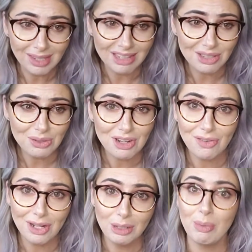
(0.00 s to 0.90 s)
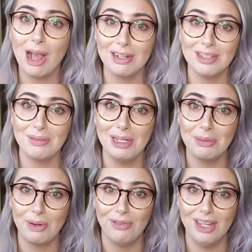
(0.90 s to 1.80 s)
So definitely practice makes
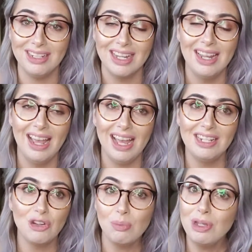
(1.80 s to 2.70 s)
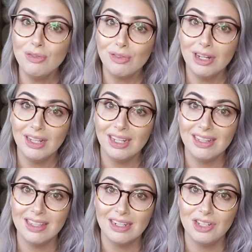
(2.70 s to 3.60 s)
perfect, and don't be afraid, like I
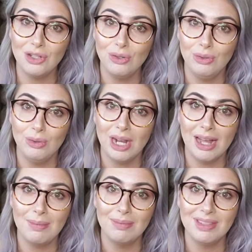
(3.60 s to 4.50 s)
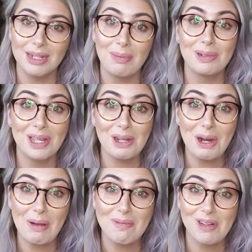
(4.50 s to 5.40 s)
said, to step outside your
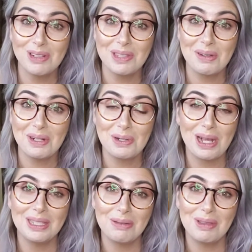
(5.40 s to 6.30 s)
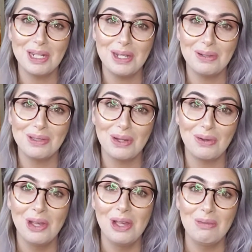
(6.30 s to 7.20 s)
comfort zone and try something new. So
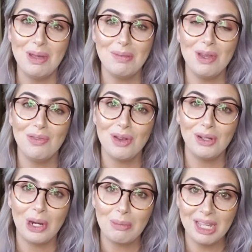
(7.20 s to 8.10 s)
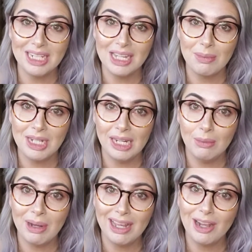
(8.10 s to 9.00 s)
maybe if you're a little bit
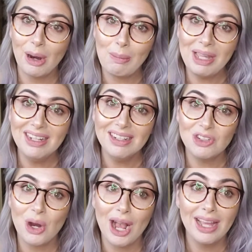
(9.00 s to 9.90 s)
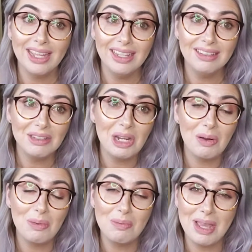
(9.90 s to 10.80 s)
intimidated by a garment, try, you
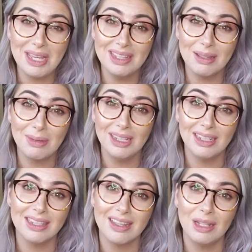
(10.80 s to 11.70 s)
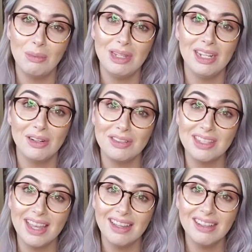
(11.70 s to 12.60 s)
know, making something that's on the beginner
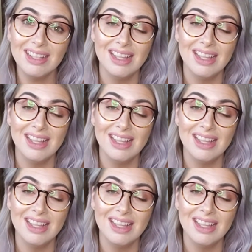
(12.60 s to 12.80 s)
scale